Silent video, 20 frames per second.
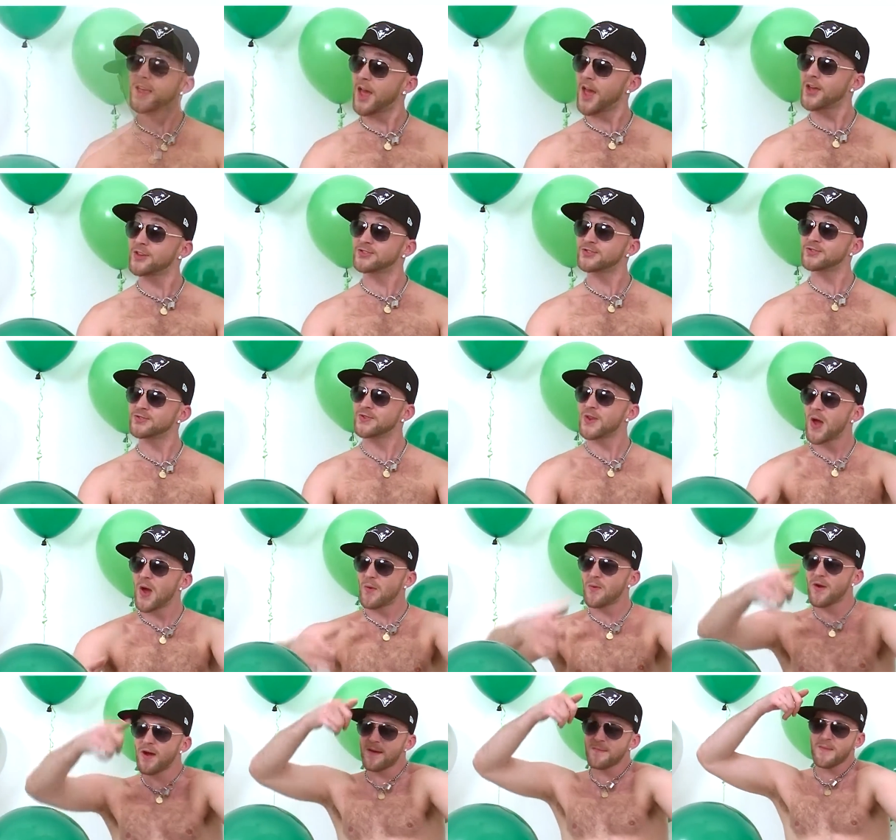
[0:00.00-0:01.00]
Because you
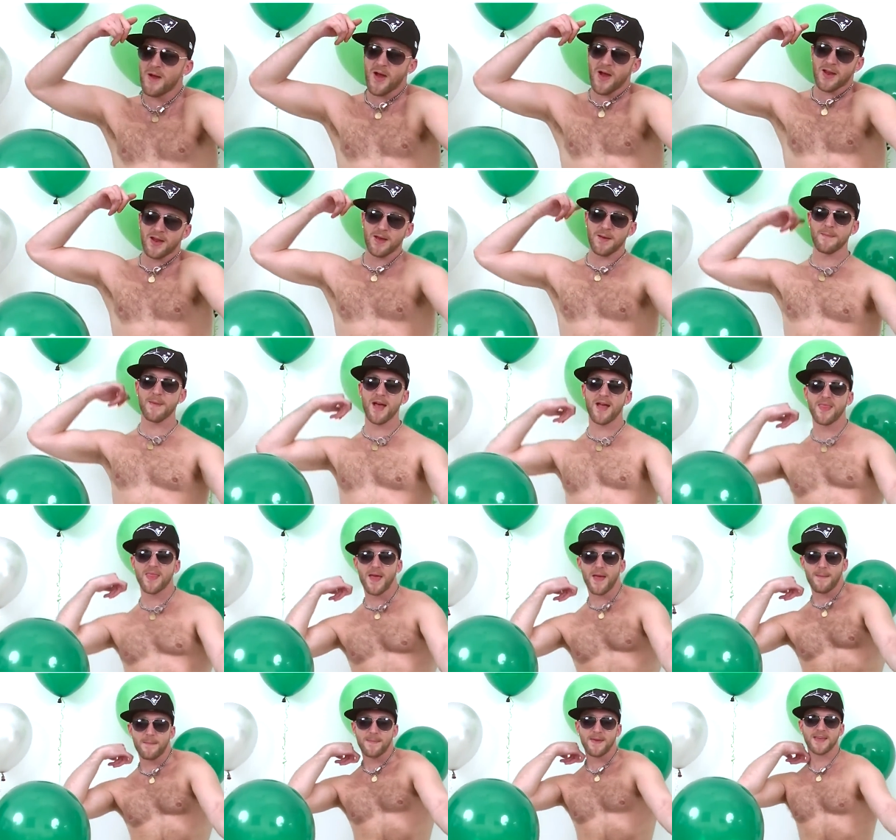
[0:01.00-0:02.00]
know I'm all about
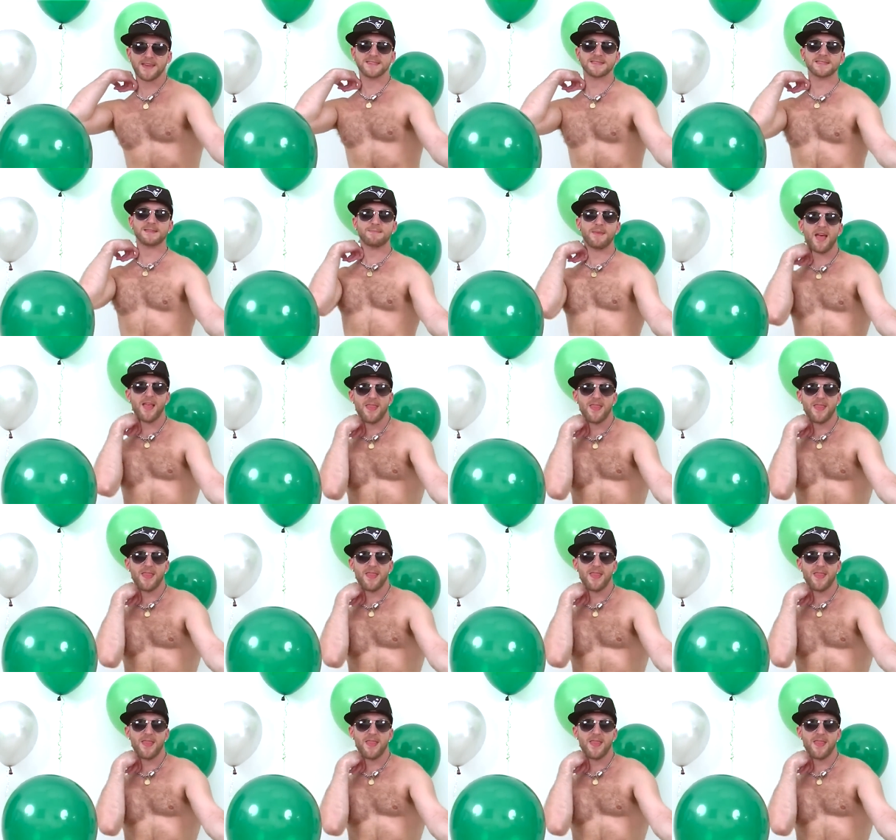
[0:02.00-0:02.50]
that bass,